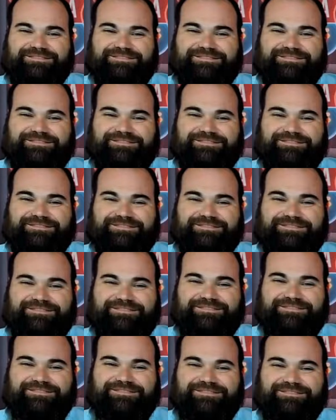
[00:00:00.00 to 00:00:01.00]

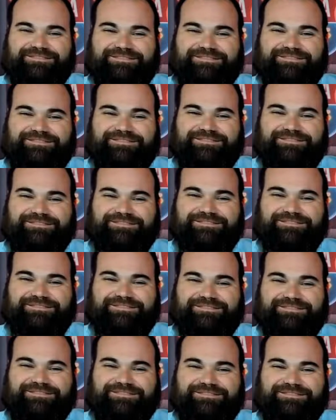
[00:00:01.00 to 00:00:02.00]

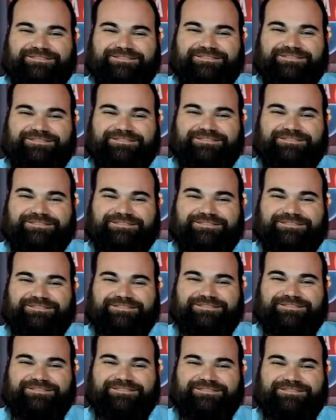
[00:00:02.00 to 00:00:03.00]

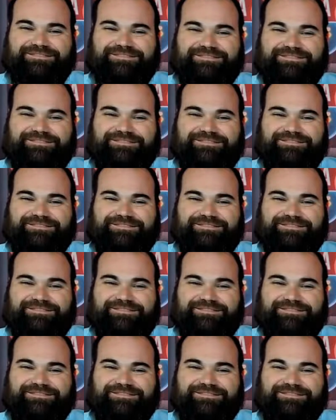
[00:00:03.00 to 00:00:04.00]

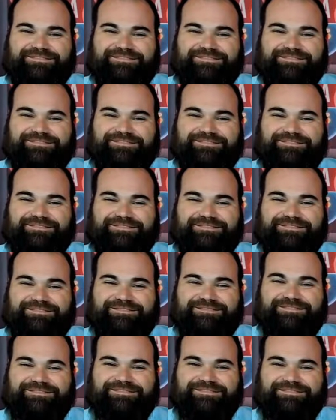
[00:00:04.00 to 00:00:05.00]

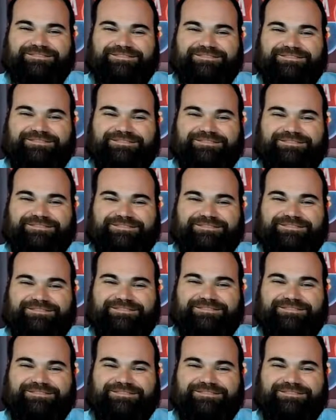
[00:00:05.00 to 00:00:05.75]
No words are spoken by the person on screen.